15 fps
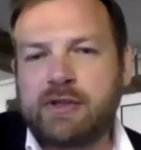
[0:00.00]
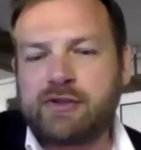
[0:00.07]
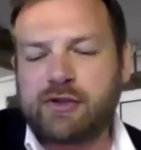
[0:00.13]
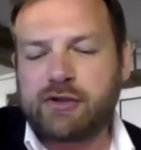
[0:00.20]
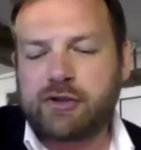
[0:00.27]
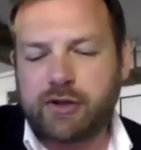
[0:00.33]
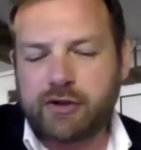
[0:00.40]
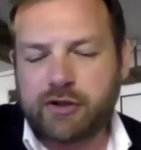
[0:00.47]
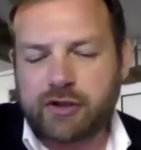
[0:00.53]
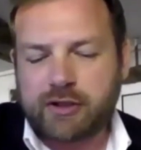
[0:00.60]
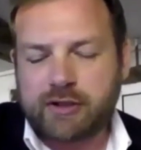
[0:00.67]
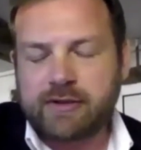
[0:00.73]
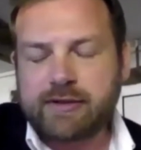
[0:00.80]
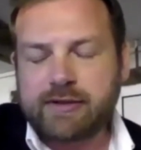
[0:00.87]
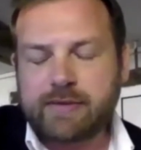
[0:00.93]

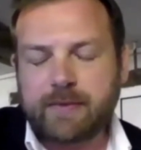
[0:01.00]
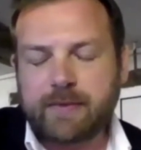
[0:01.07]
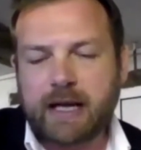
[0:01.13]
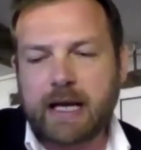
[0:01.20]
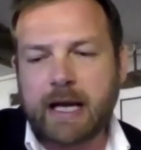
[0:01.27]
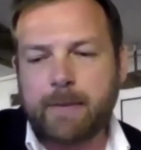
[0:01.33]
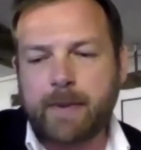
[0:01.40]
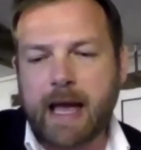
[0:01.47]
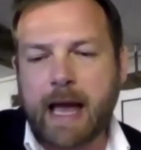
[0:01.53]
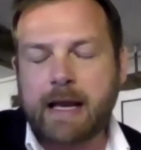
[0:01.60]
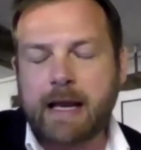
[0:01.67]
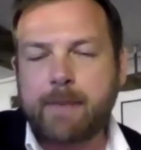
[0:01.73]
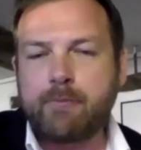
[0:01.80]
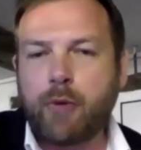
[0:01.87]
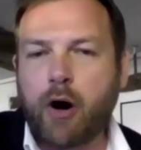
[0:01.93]
institutions
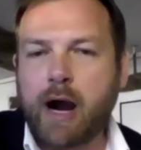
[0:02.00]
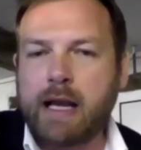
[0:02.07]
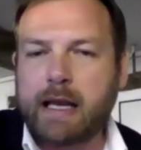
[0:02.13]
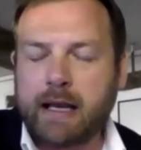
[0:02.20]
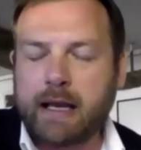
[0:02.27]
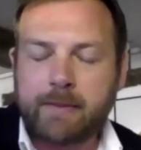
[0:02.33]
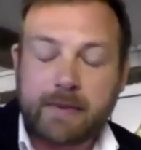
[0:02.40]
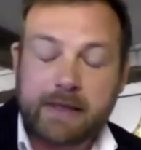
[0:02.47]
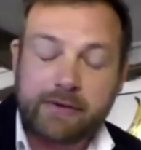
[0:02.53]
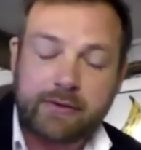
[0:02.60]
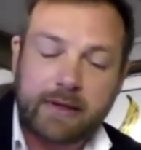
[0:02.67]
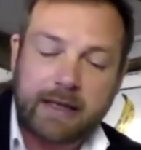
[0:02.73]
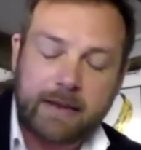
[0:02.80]
and mining and